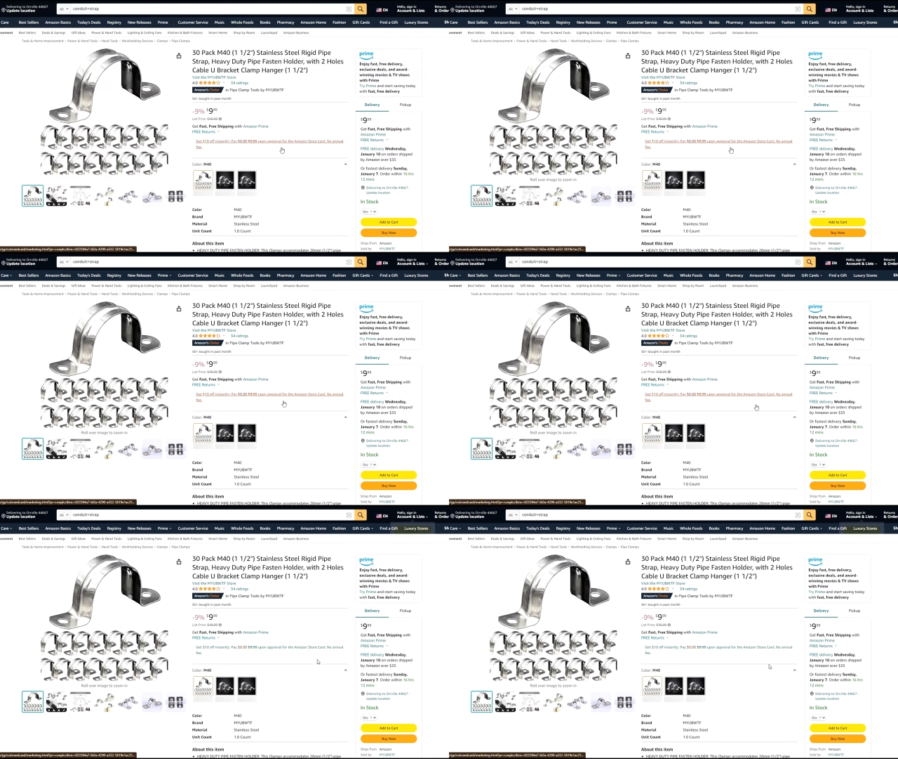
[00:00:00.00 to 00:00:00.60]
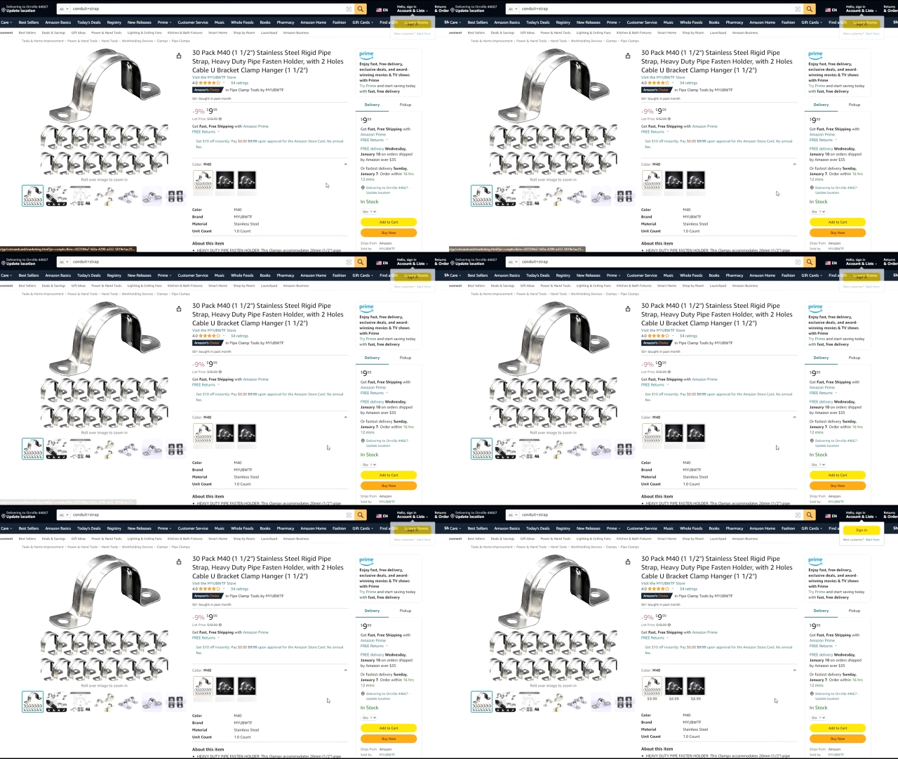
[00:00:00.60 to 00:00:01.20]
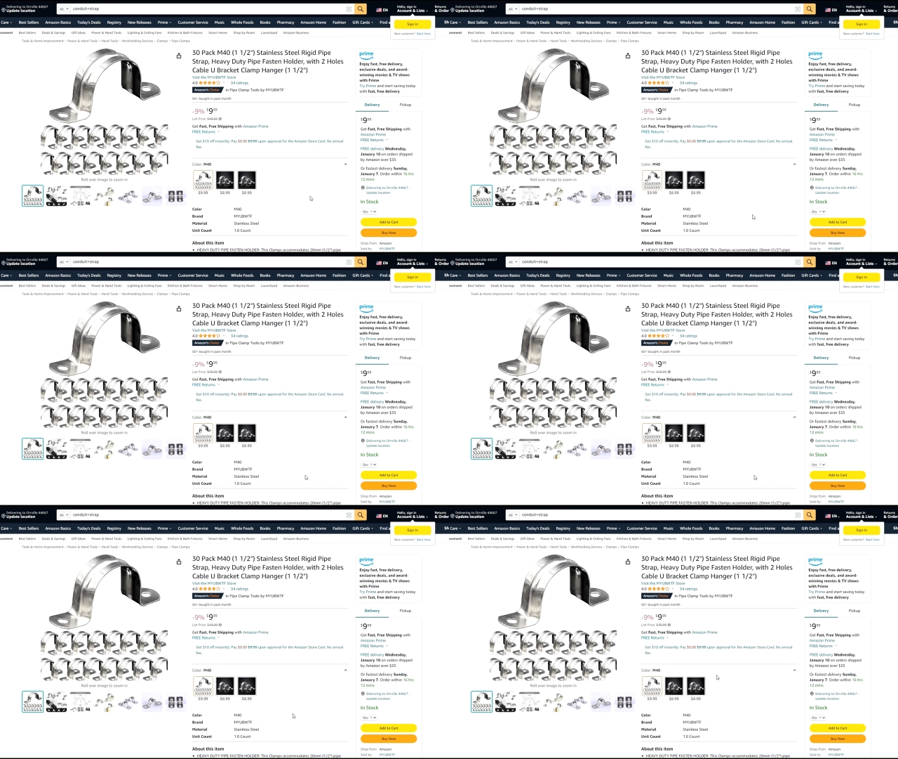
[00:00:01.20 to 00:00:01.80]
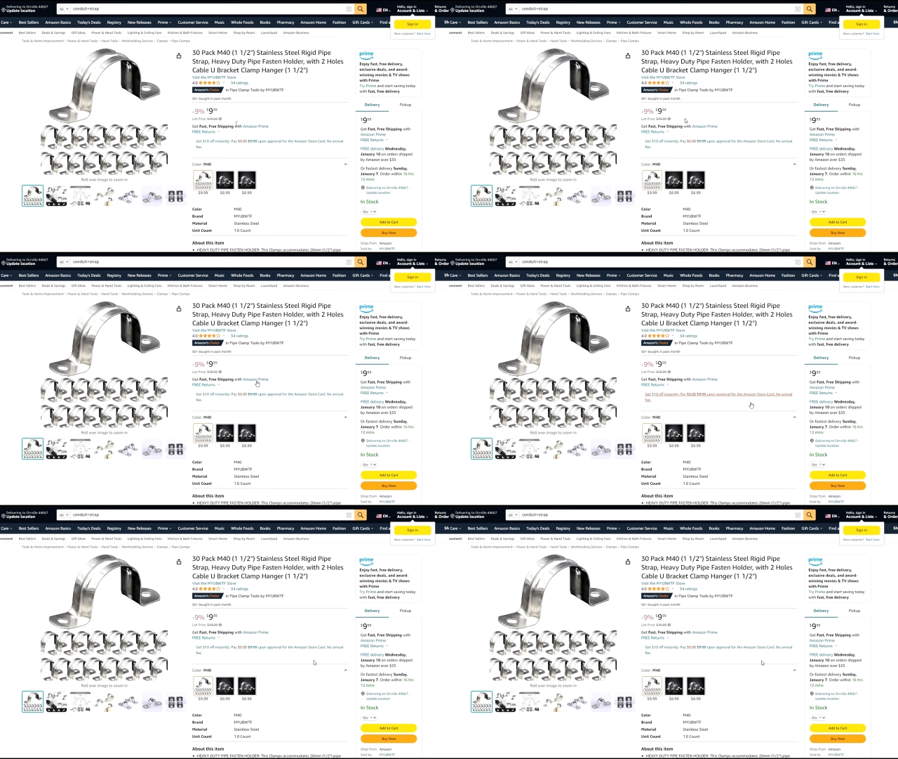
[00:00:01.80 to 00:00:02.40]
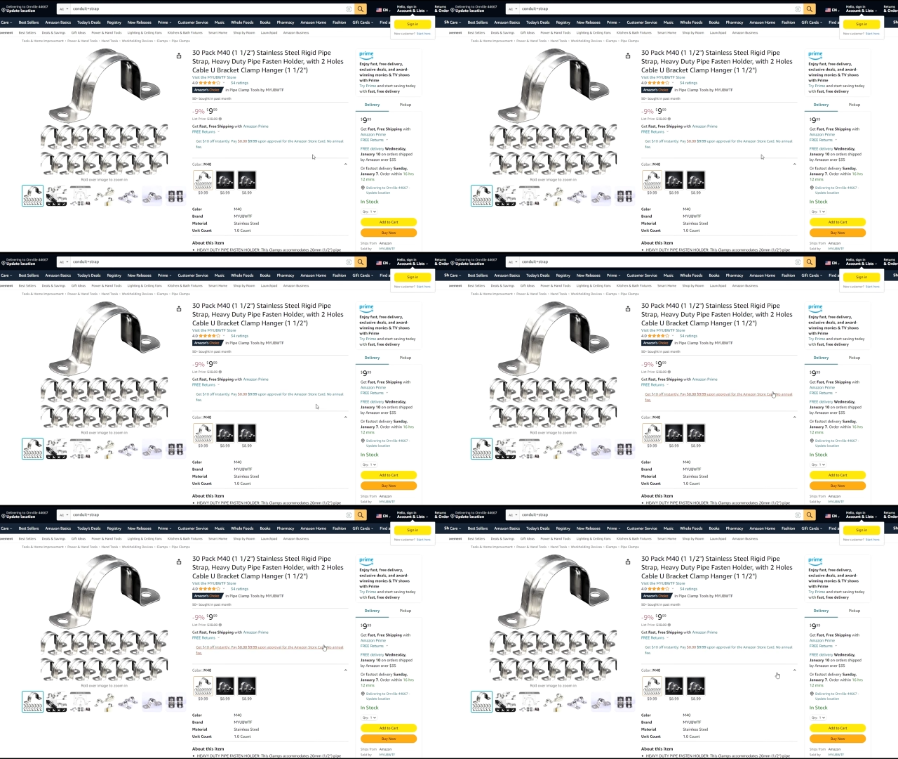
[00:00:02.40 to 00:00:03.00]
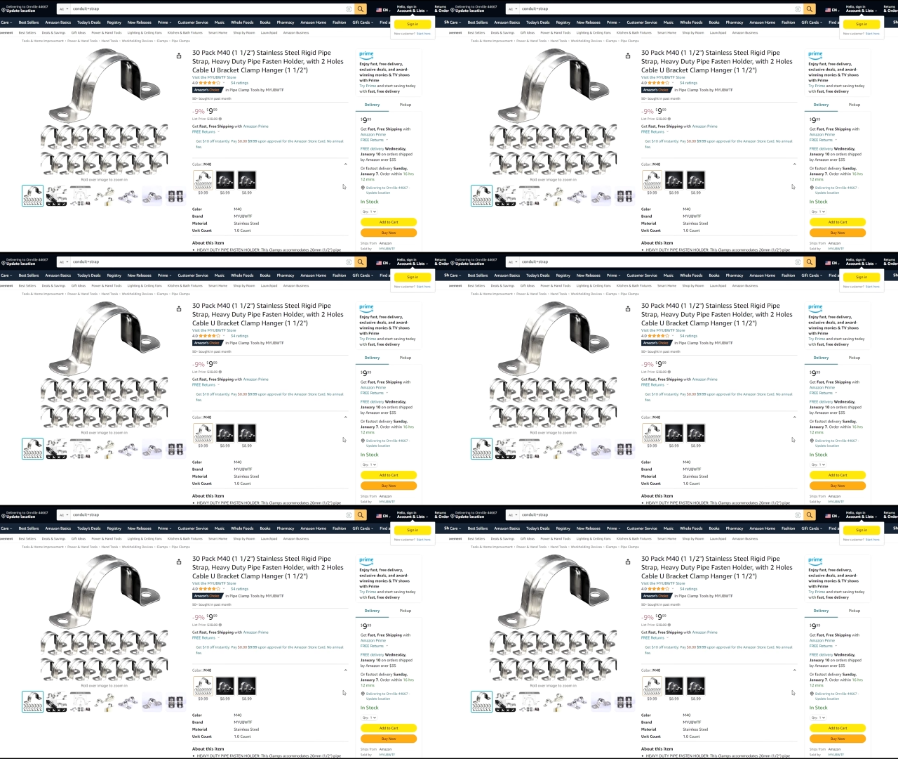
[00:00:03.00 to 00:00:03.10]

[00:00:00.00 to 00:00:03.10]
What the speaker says: No face is visible, so there are no lips to read.